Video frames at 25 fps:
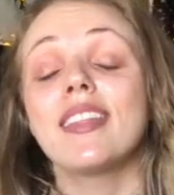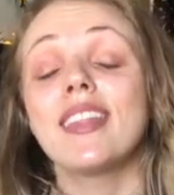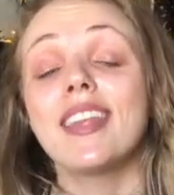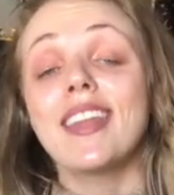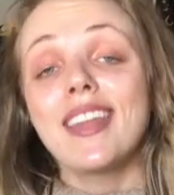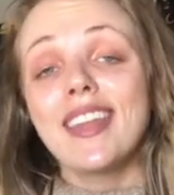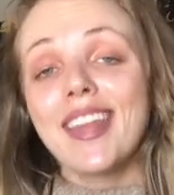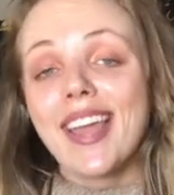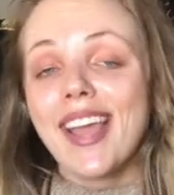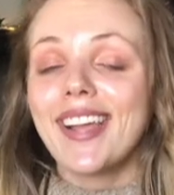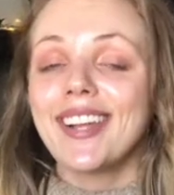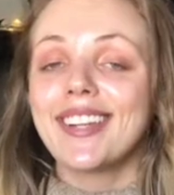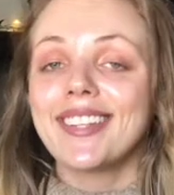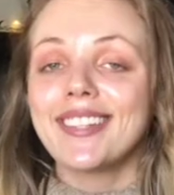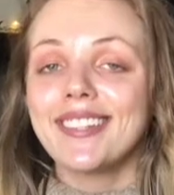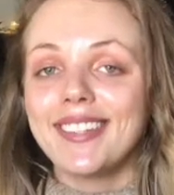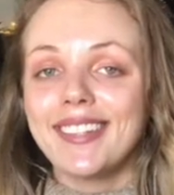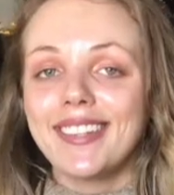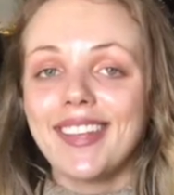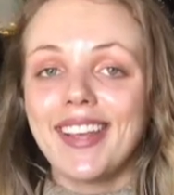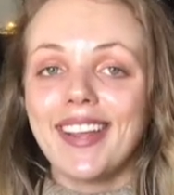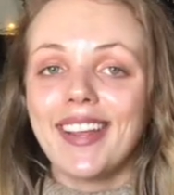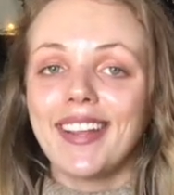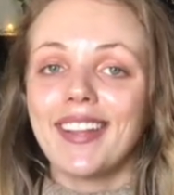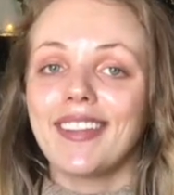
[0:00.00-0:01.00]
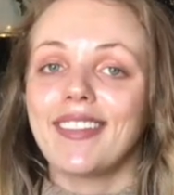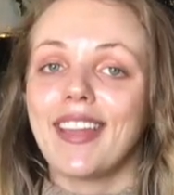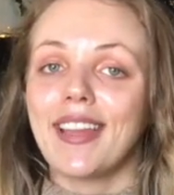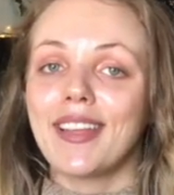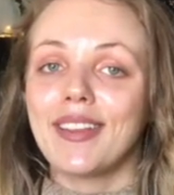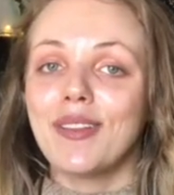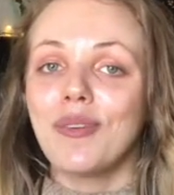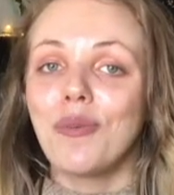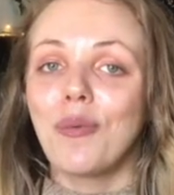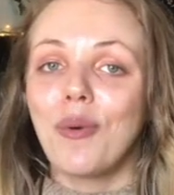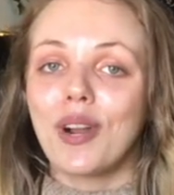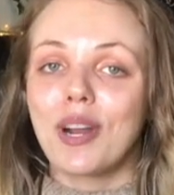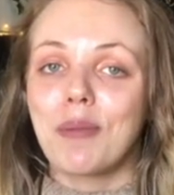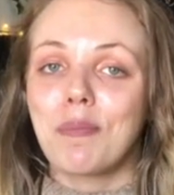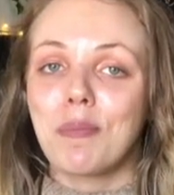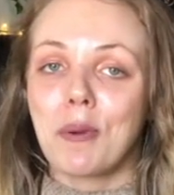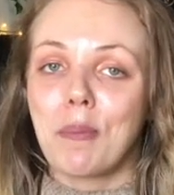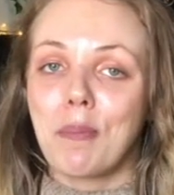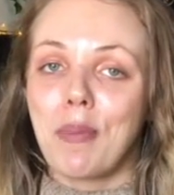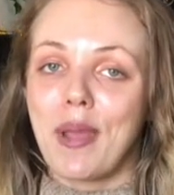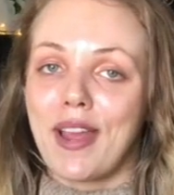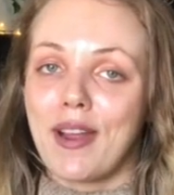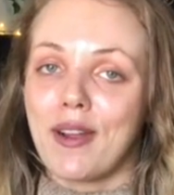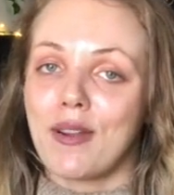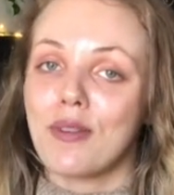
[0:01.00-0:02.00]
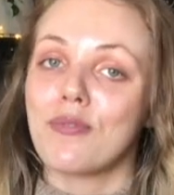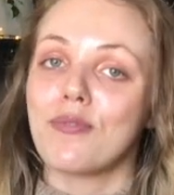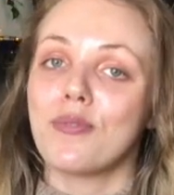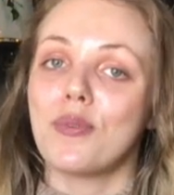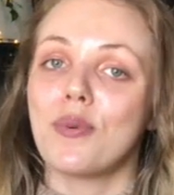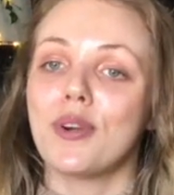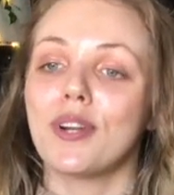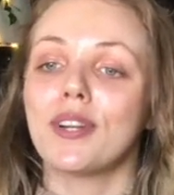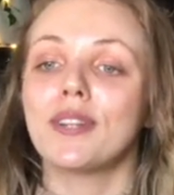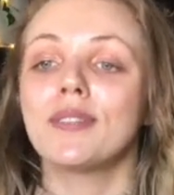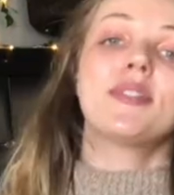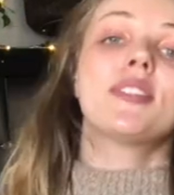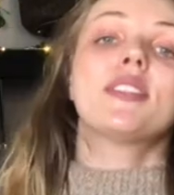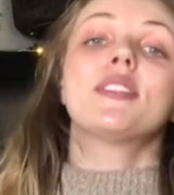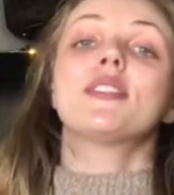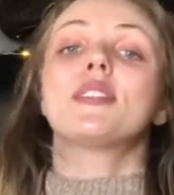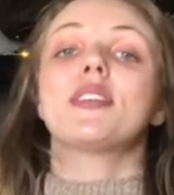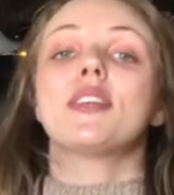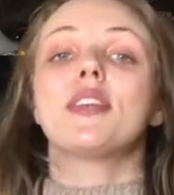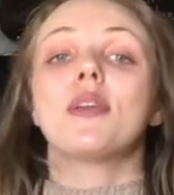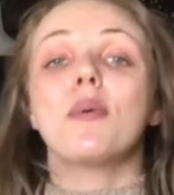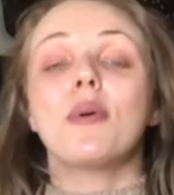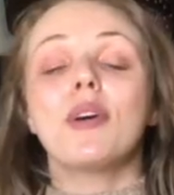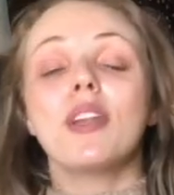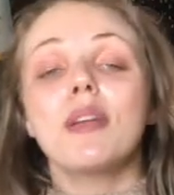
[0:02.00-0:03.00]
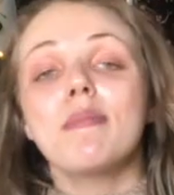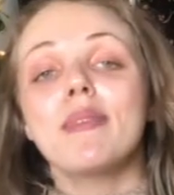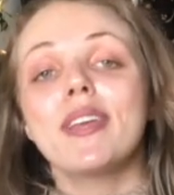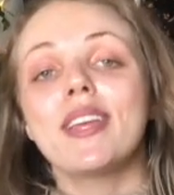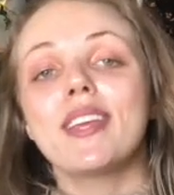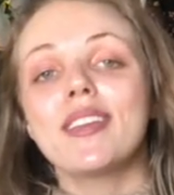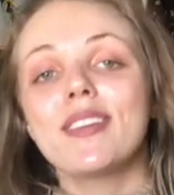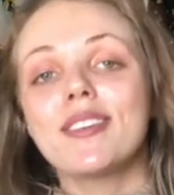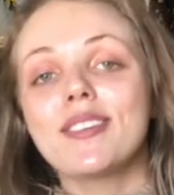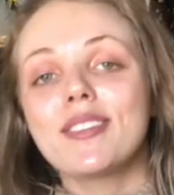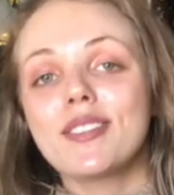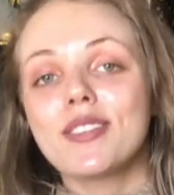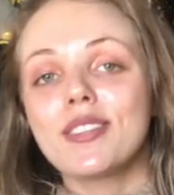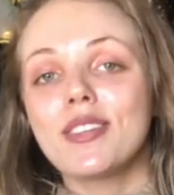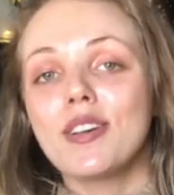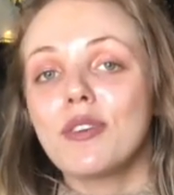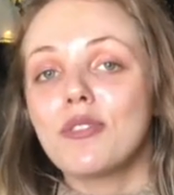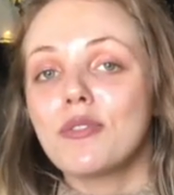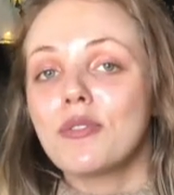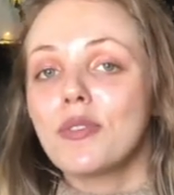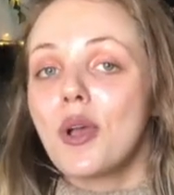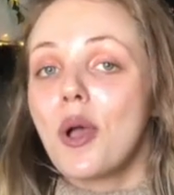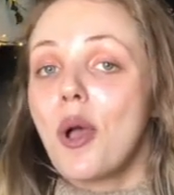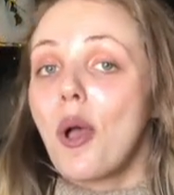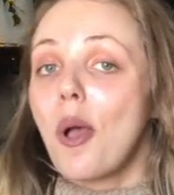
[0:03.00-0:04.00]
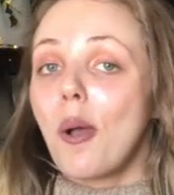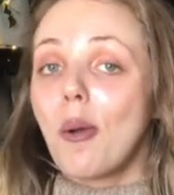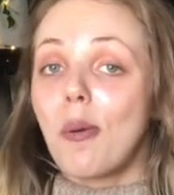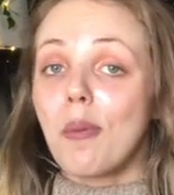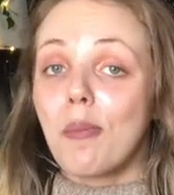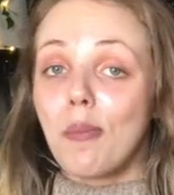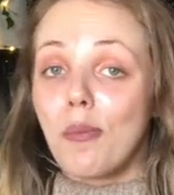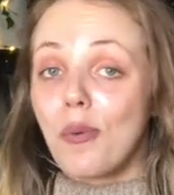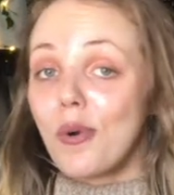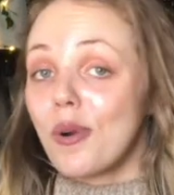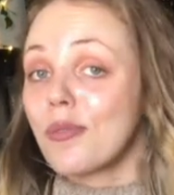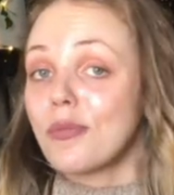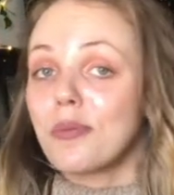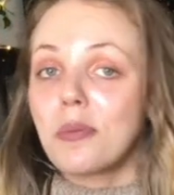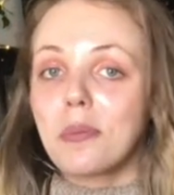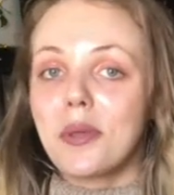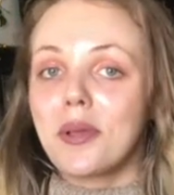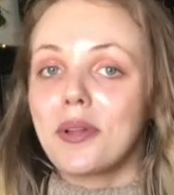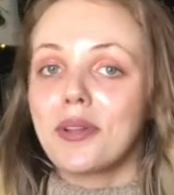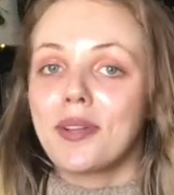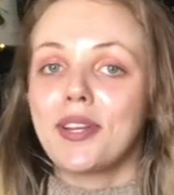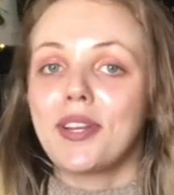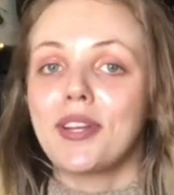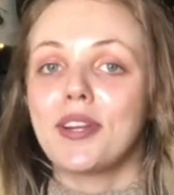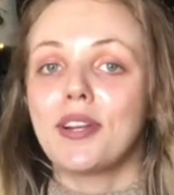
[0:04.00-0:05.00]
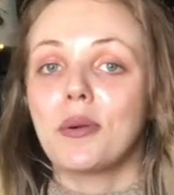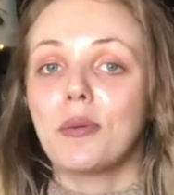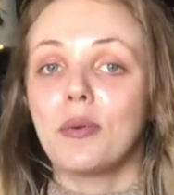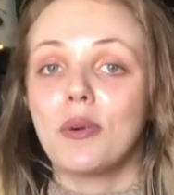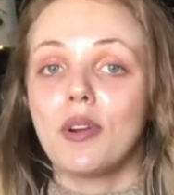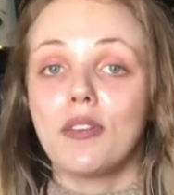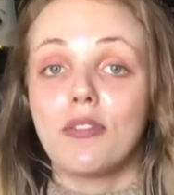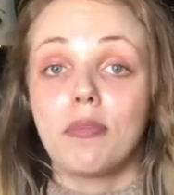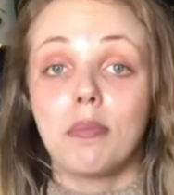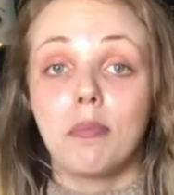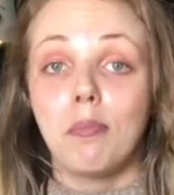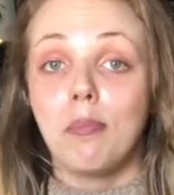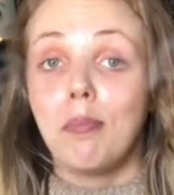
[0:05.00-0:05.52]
The next thing that you want to prepare for, so you want to make yourself more familiar with